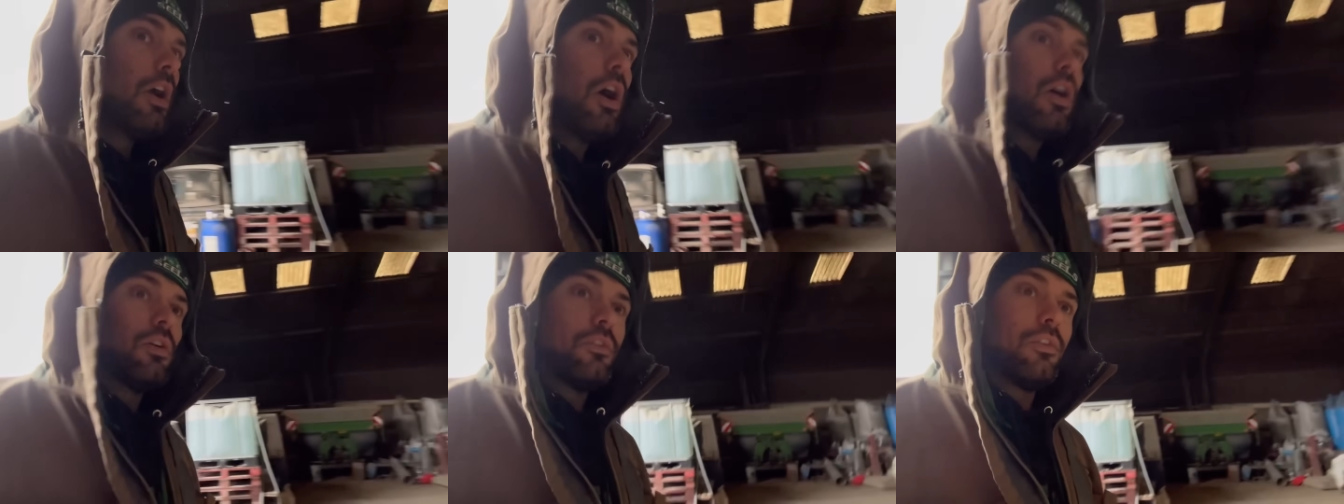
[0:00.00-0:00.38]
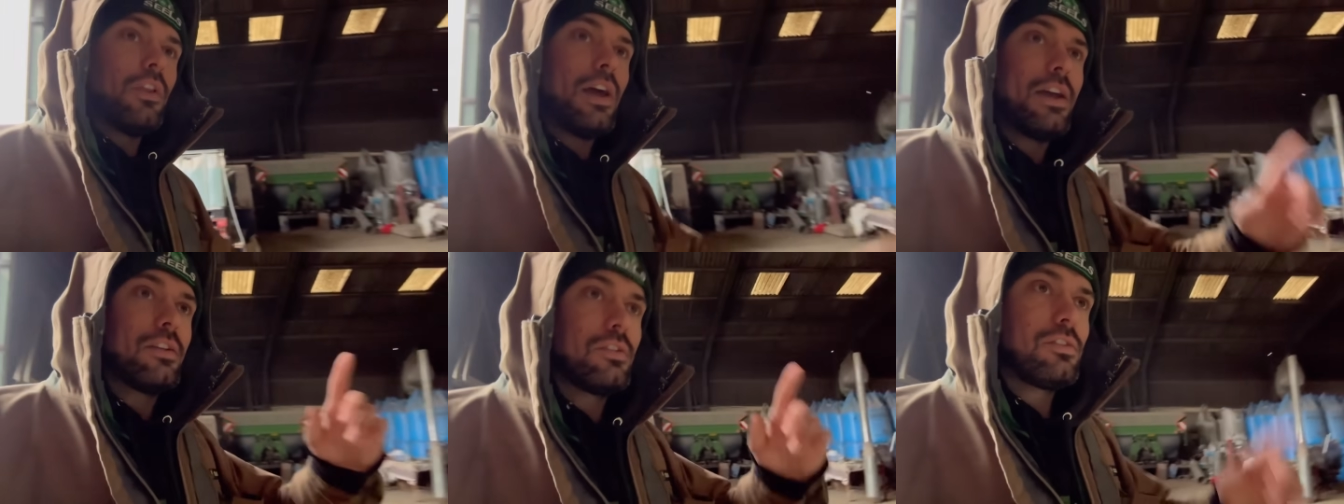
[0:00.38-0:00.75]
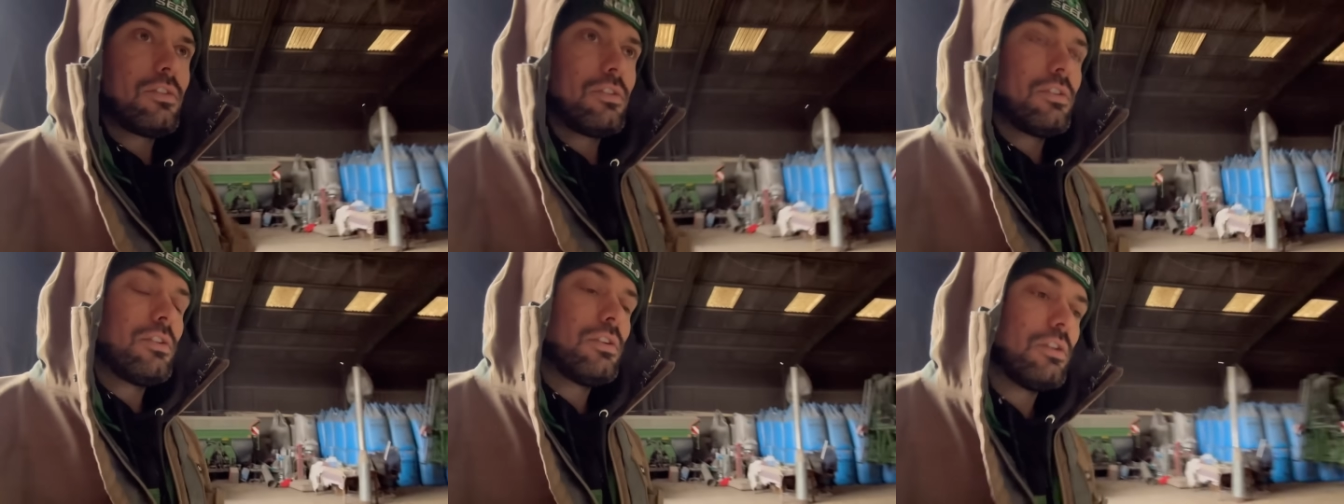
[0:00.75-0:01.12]

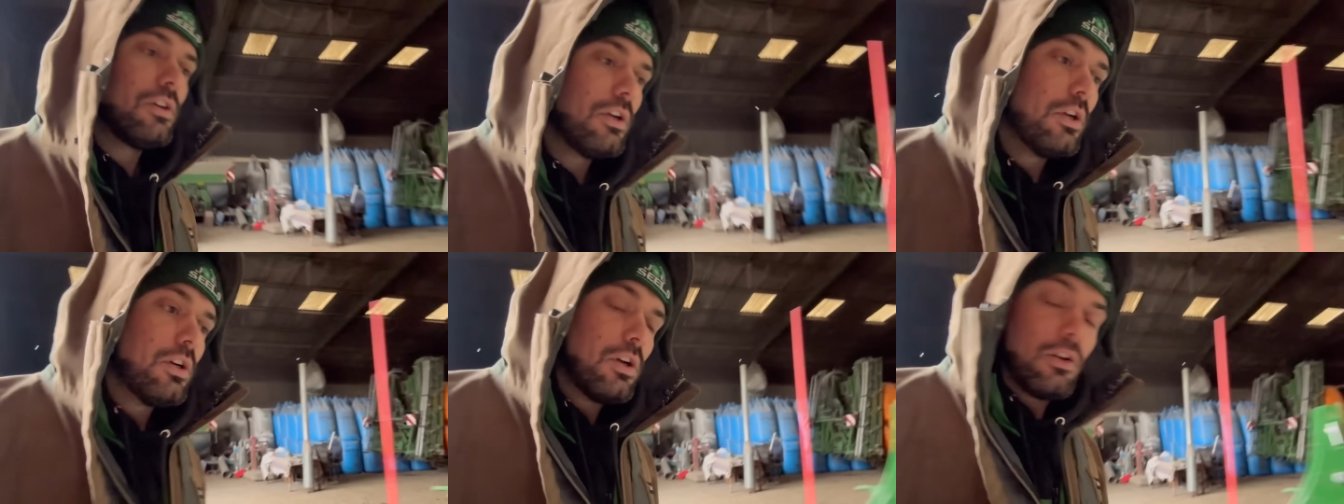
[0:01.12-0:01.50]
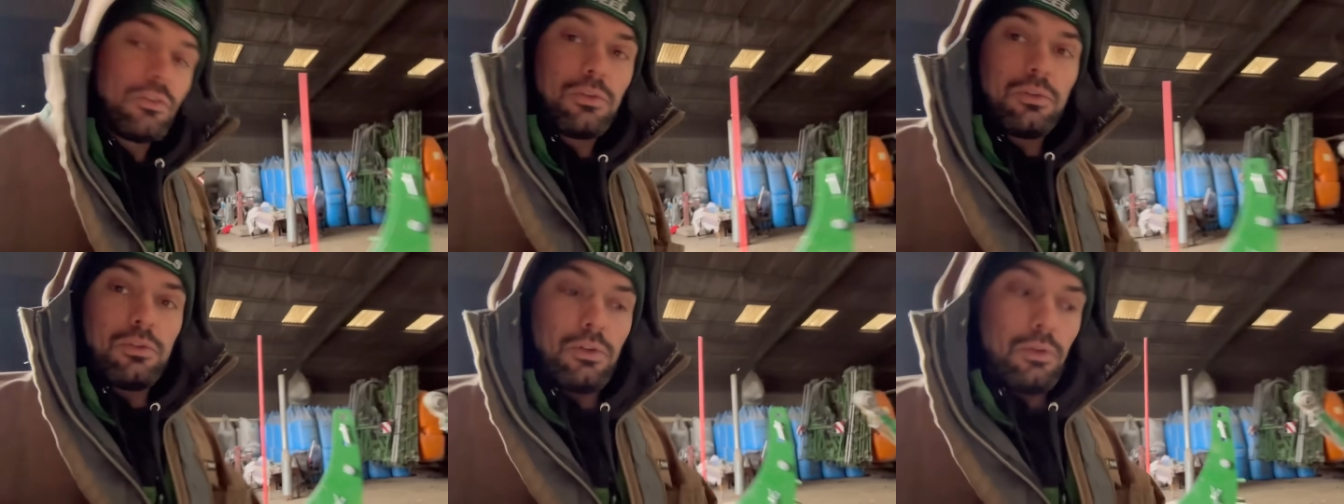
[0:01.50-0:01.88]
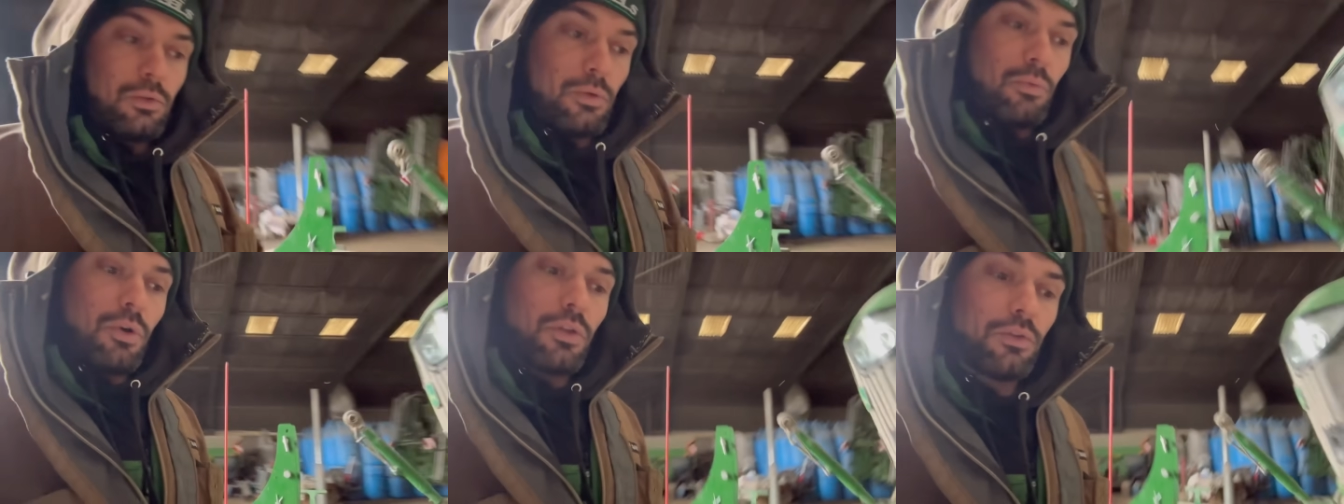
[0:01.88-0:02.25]
unless there's only
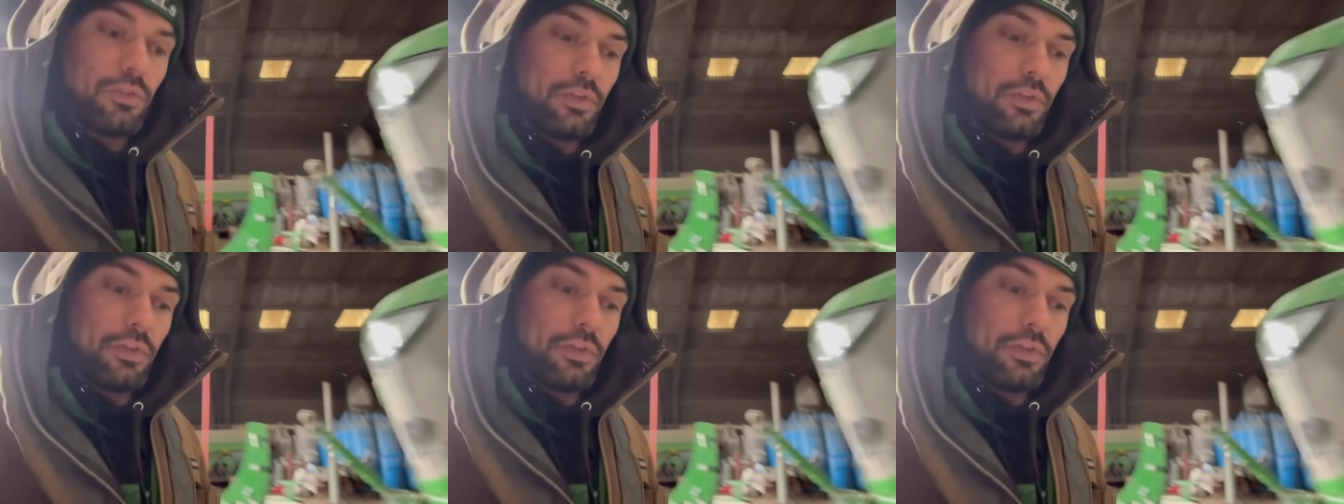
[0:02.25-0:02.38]
one